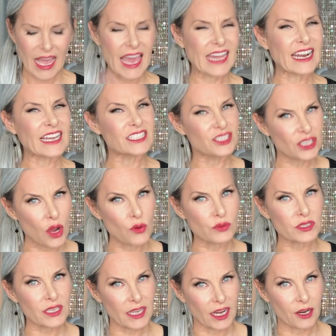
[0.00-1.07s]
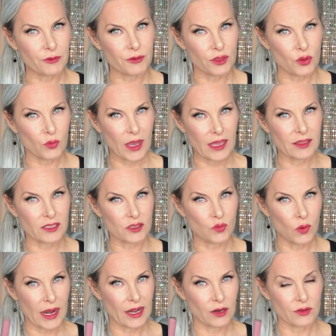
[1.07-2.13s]
And I don't care for the way this
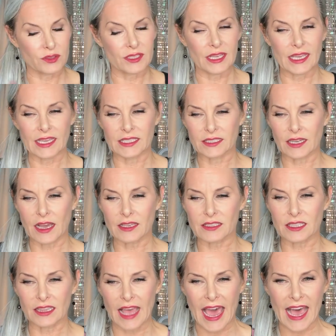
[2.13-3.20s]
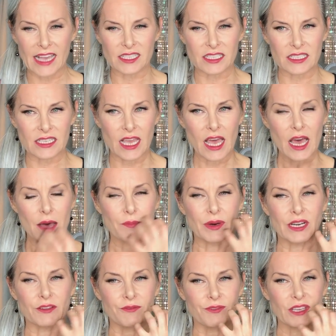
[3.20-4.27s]
wears. It does last,
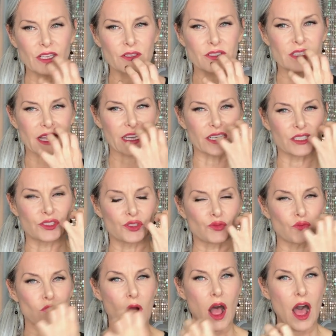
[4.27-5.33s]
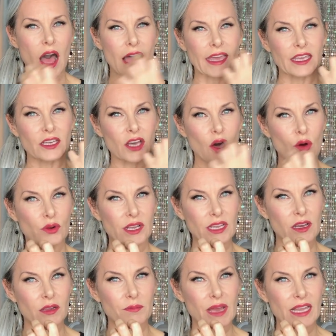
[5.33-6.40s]
but it feels like a dry
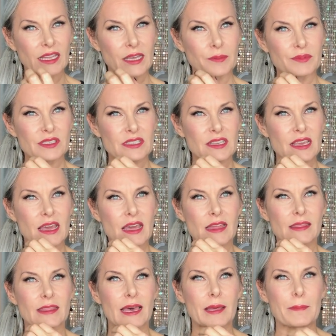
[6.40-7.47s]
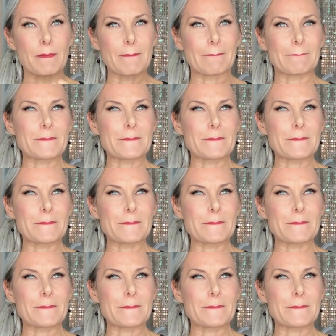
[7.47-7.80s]
coating on my lips that